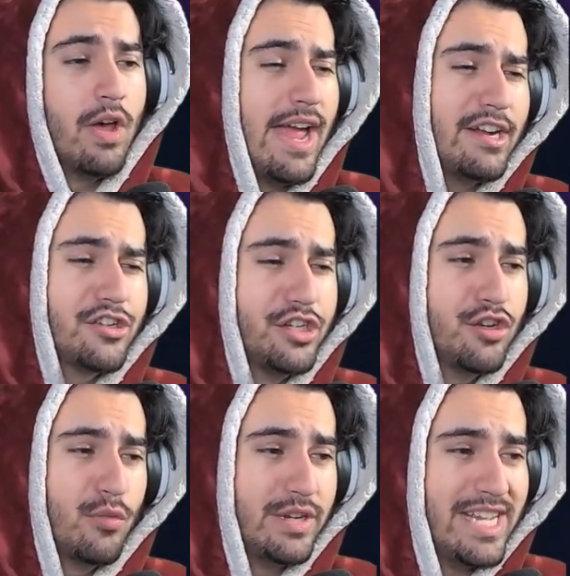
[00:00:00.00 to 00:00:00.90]
Well, actually, you
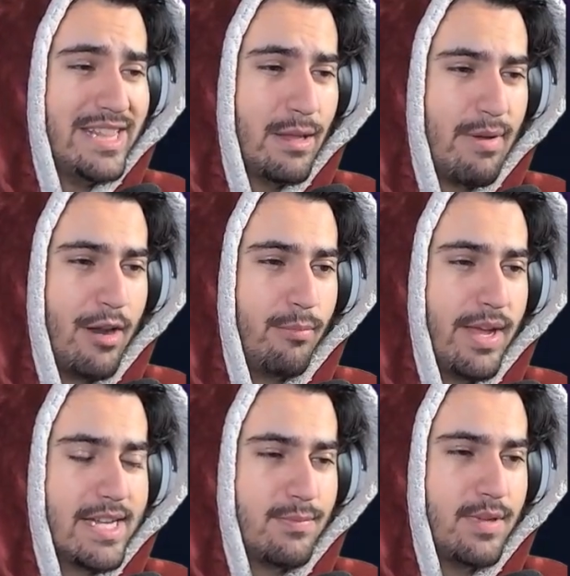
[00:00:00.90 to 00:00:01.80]
don't need the battle
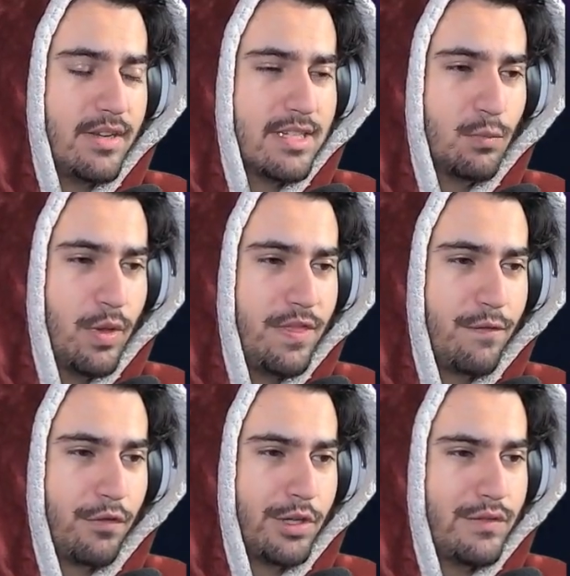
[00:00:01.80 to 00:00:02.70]
pass because with the
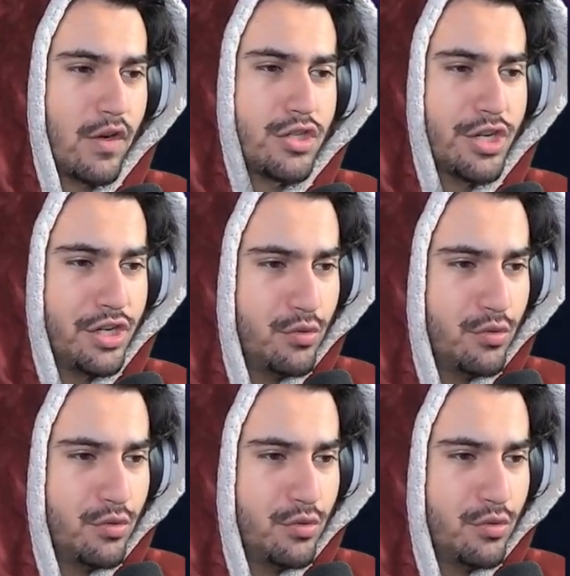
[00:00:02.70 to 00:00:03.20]
free version,